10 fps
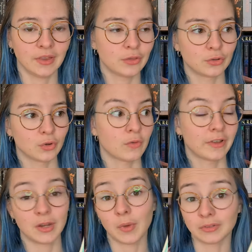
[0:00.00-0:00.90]
They're not
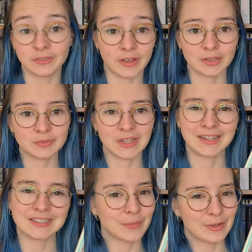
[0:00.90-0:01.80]
very well developed
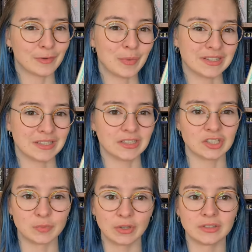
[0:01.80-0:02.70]
and it's a bit of a pity,
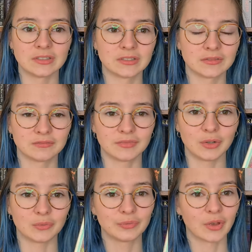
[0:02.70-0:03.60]
just because, you
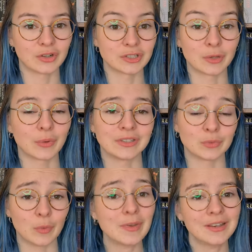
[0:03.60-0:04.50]
know, Ursula Guin
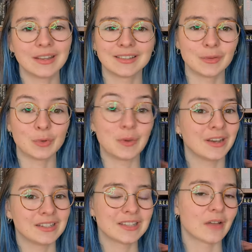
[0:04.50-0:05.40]
is a woman and it would be
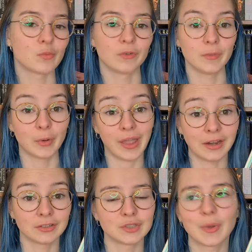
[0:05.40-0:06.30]
nice to have more female
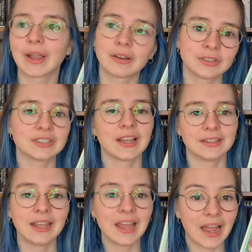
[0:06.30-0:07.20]
characters, but I can
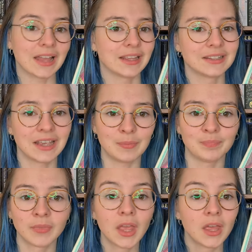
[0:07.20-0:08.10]
understand at that time